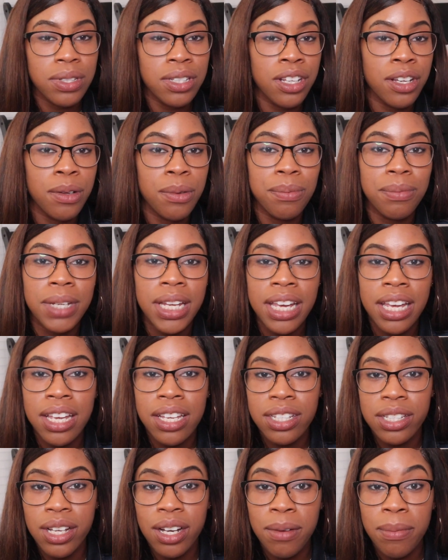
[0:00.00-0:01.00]
Some
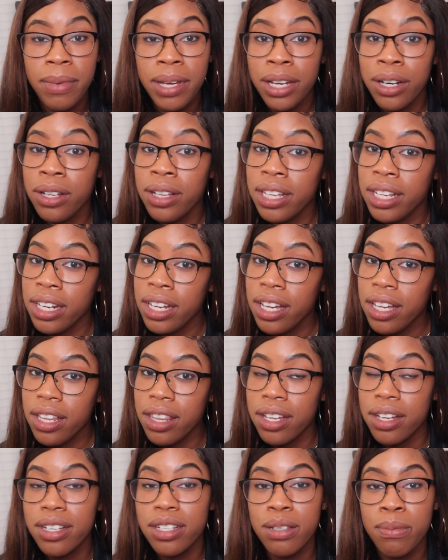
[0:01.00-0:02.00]
days are better than
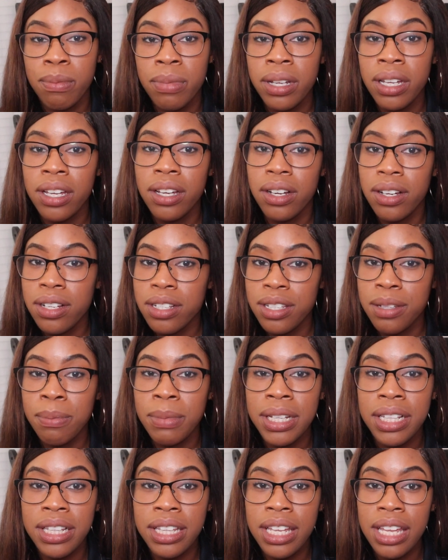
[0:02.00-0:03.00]
others, but
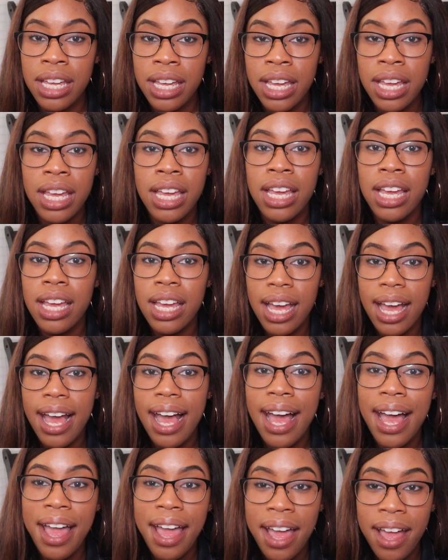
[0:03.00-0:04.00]
ultimately
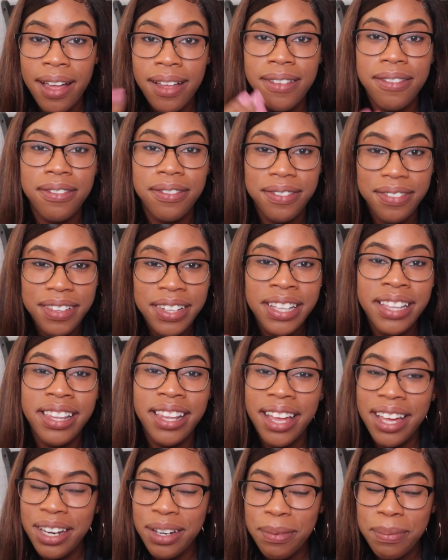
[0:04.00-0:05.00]
I have a
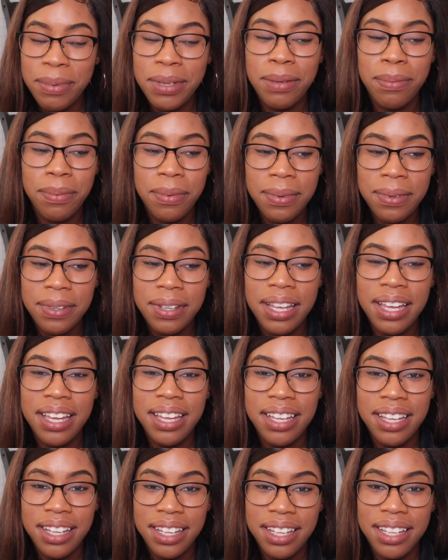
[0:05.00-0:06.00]
lot of people that